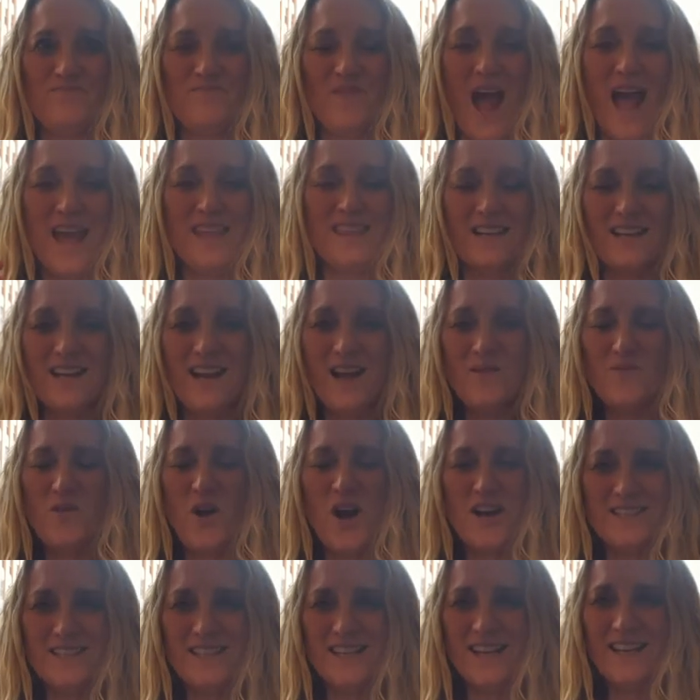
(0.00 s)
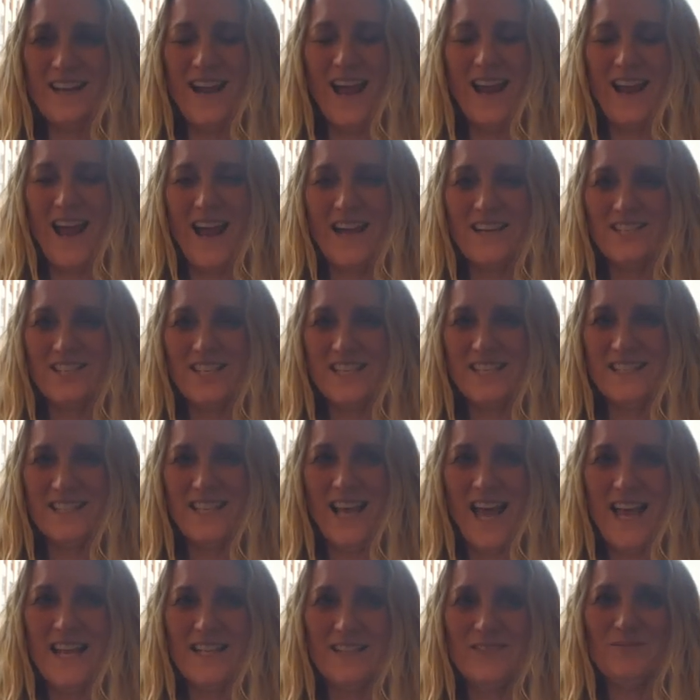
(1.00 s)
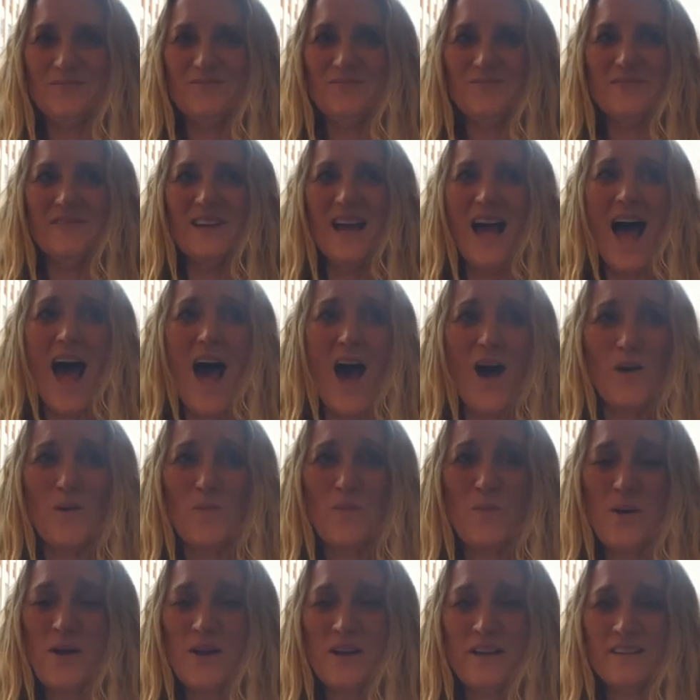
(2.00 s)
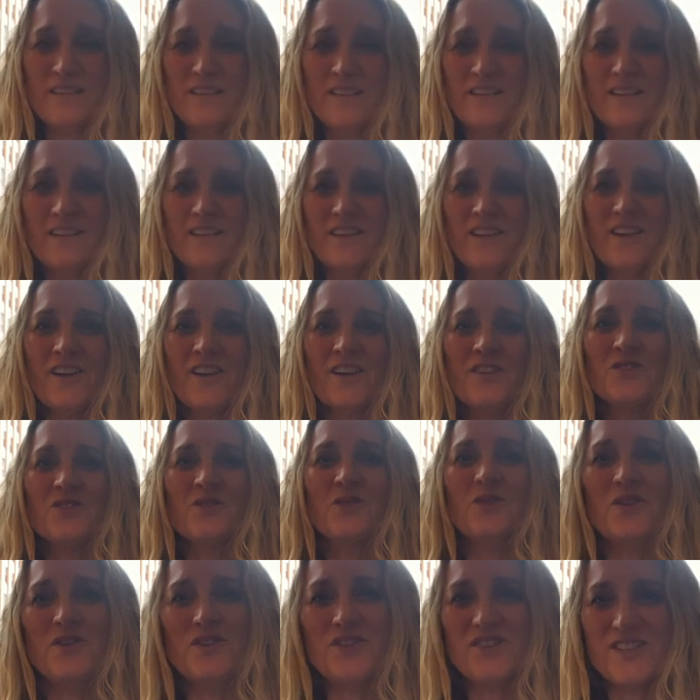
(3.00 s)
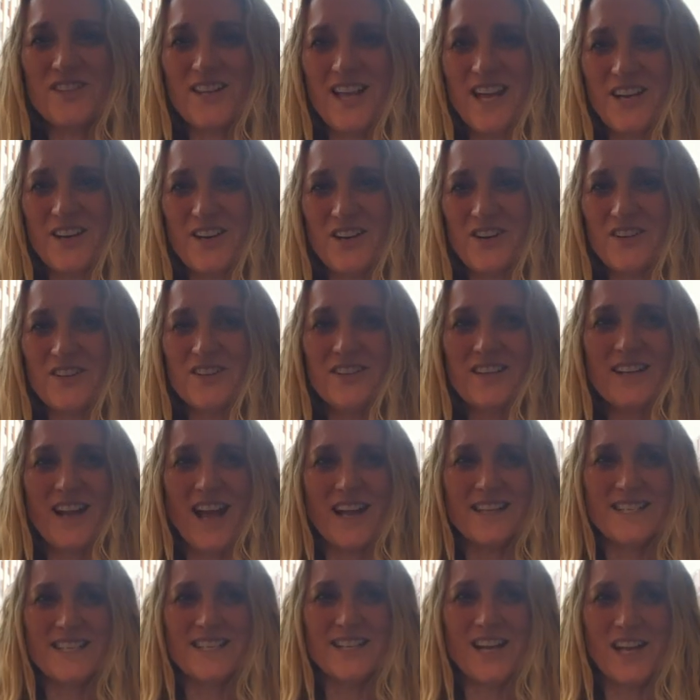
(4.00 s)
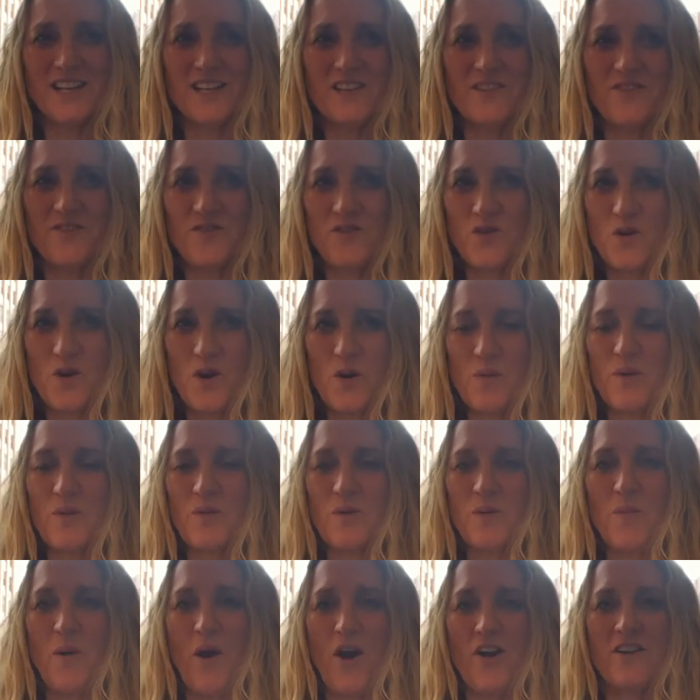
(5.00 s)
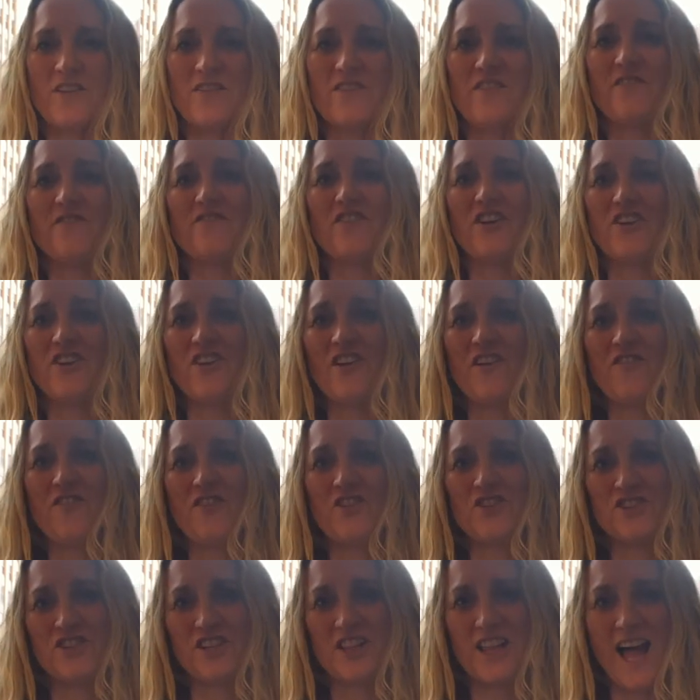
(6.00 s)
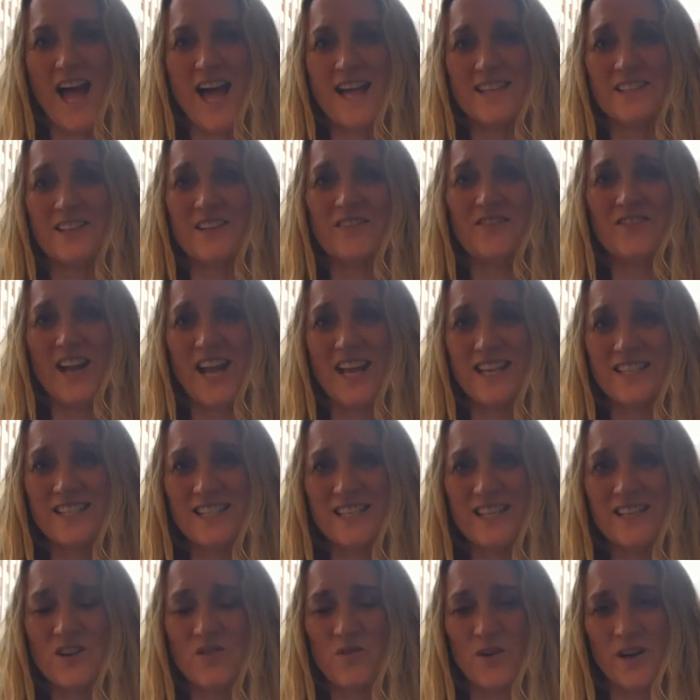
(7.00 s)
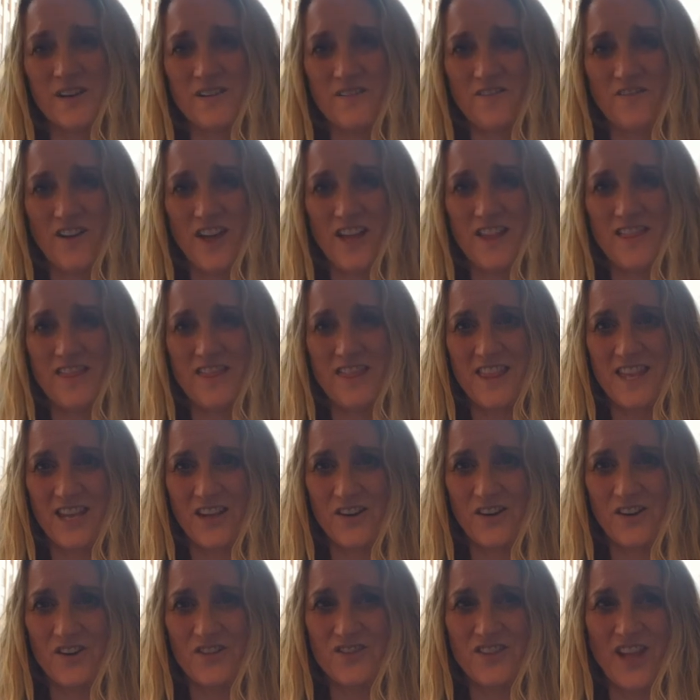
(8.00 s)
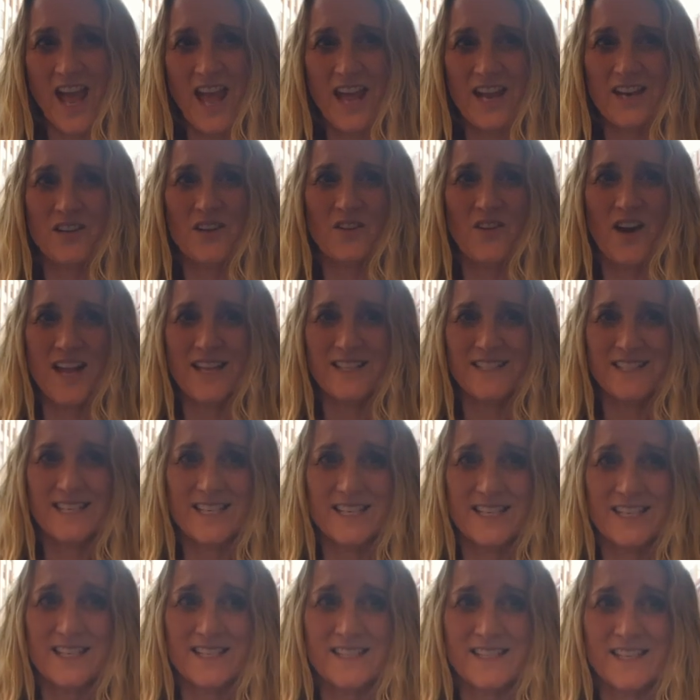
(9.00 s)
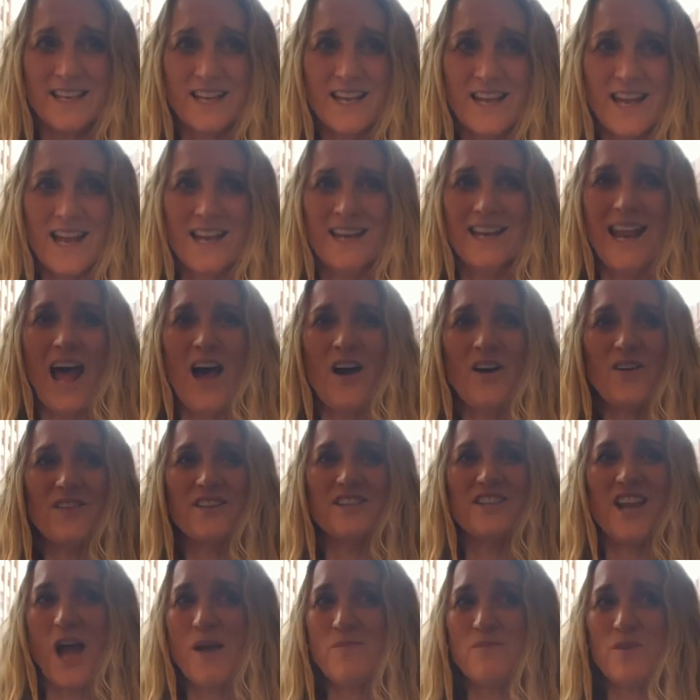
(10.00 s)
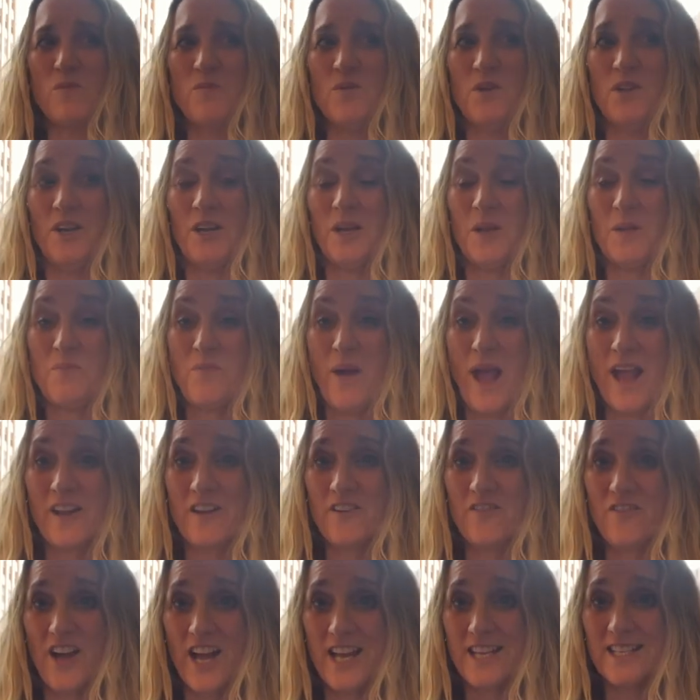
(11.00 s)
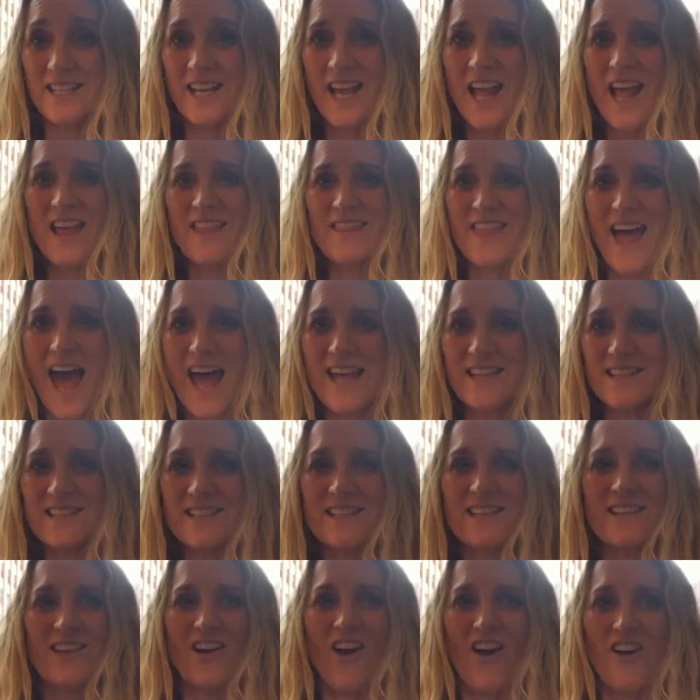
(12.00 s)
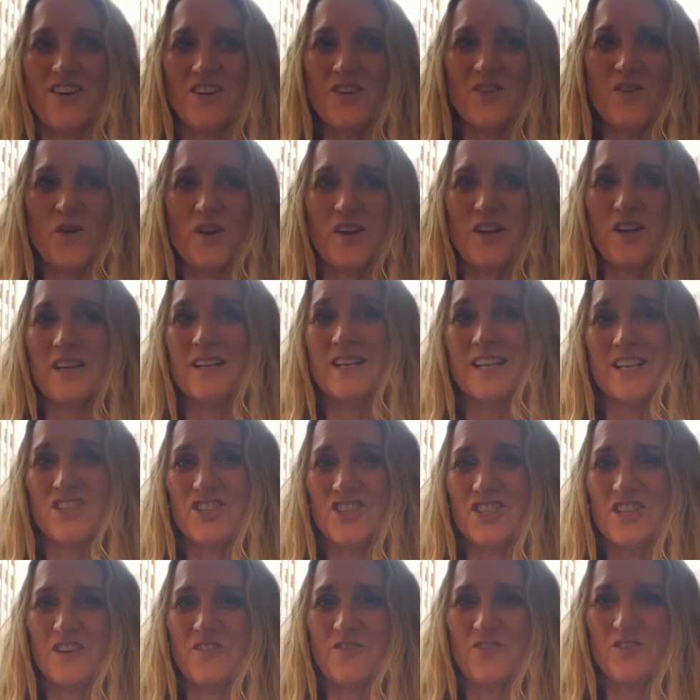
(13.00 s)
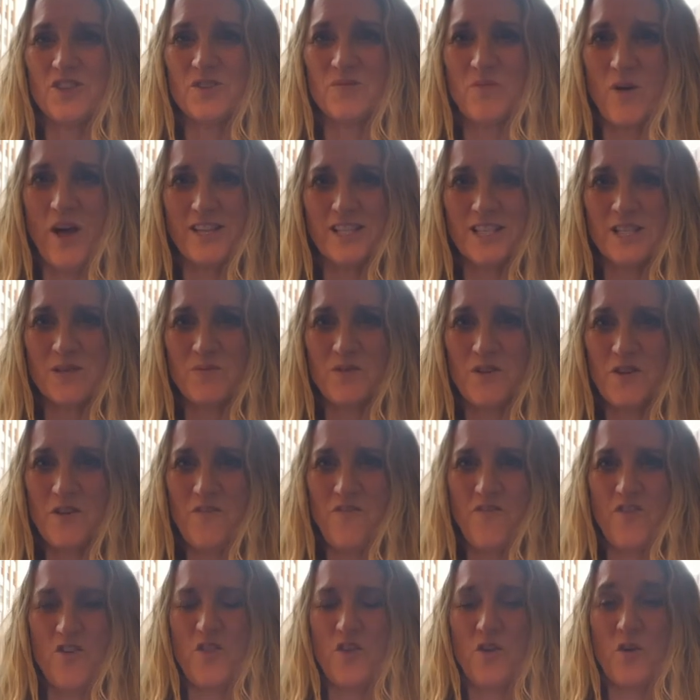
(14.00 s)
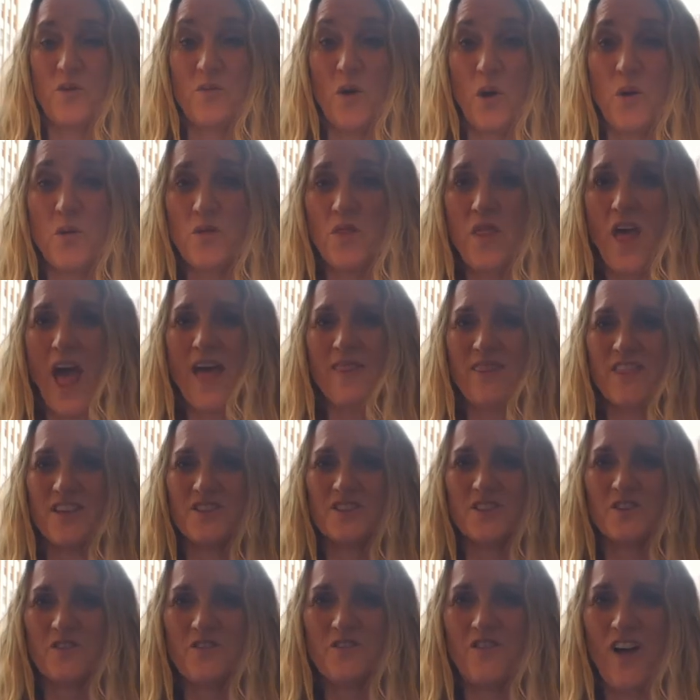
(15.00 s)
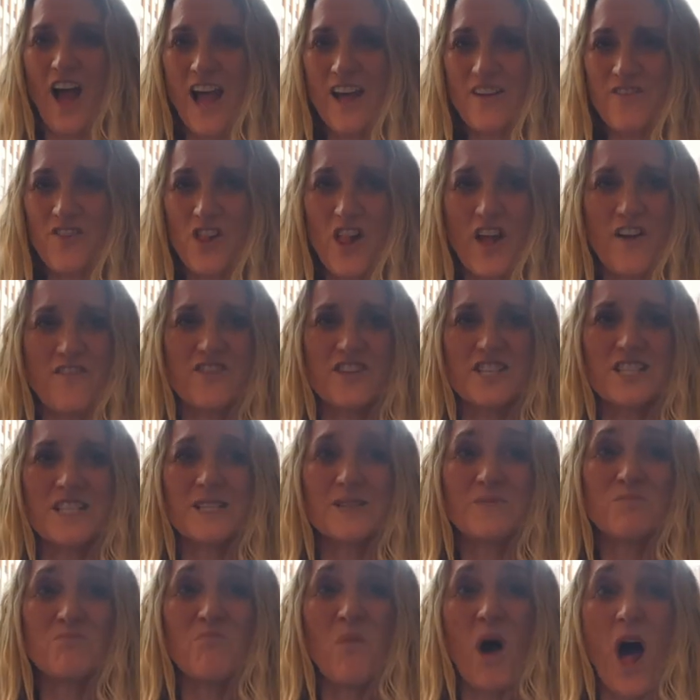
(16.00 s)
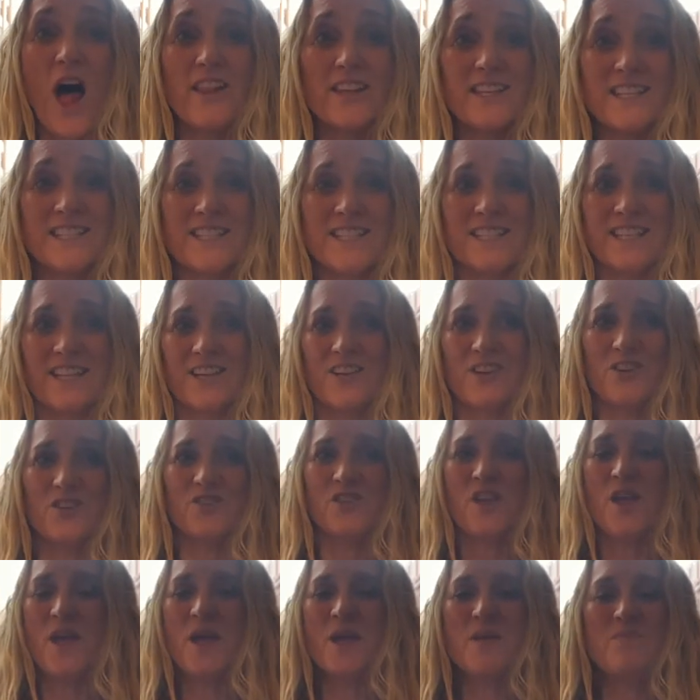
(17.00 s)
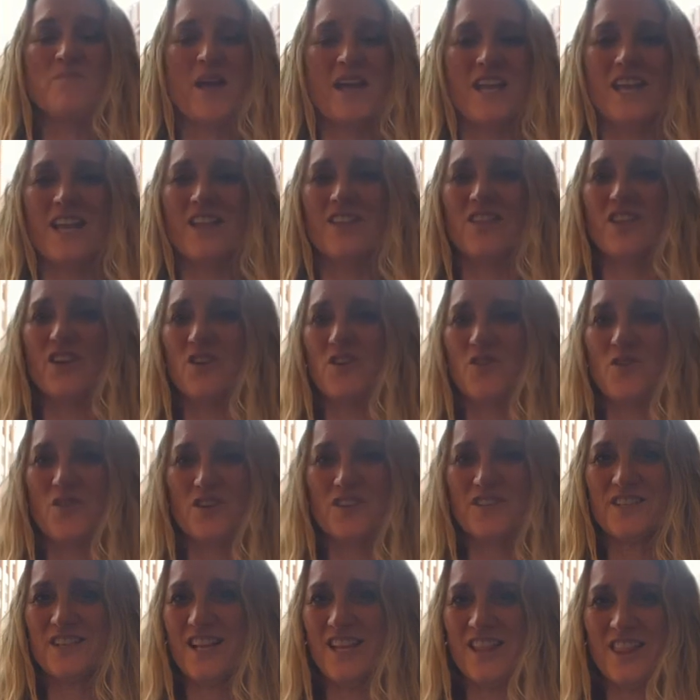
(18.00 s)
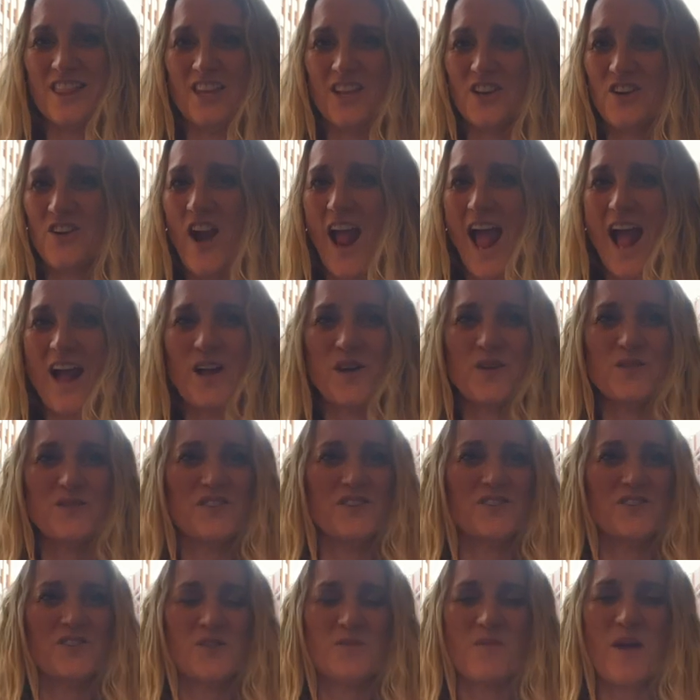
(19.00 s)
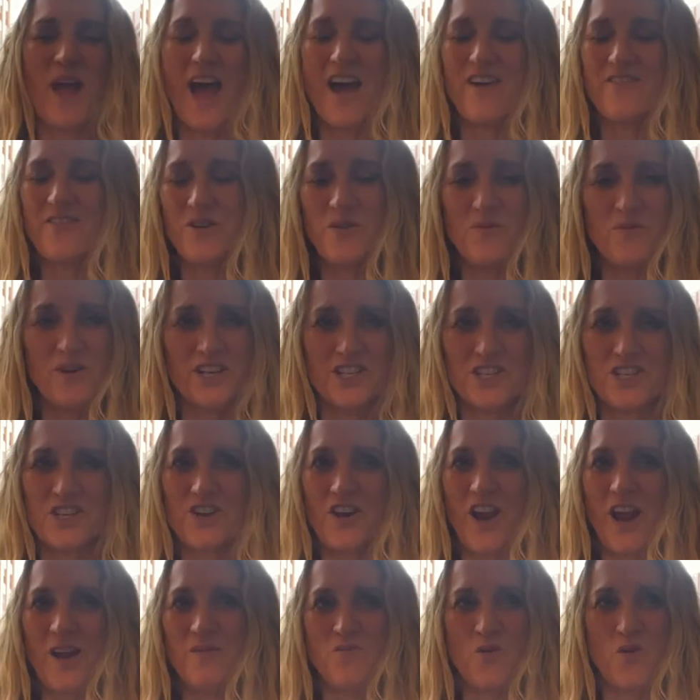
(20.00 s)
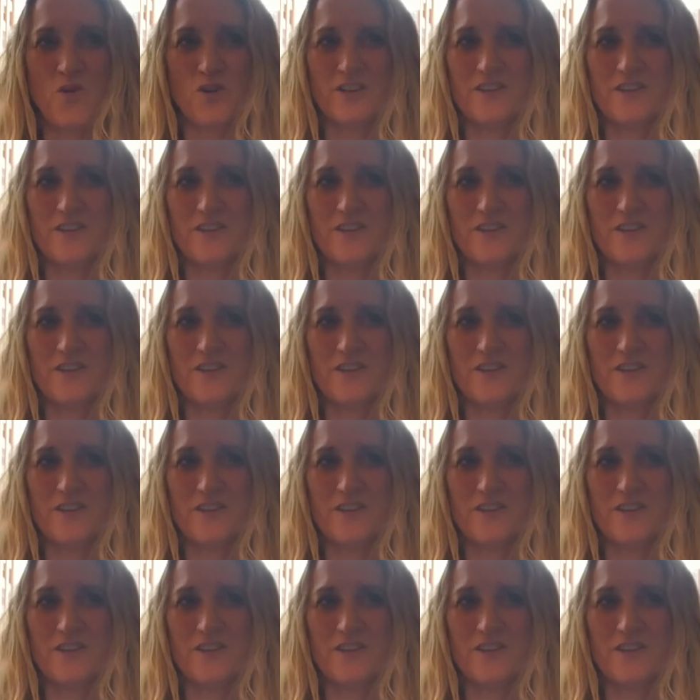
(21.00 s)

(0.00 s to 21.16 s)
I think I walked in and I just said, help! 2 years later, 1994, we were part of the very first class of Nancy Quinn Fund Theaters and Grantees. Now the Dime Community Bank Fund, that's the Art New York initiative responsible for the growth and the survival of the smallest theaters, making the New York City theater ecosystem ever richer and more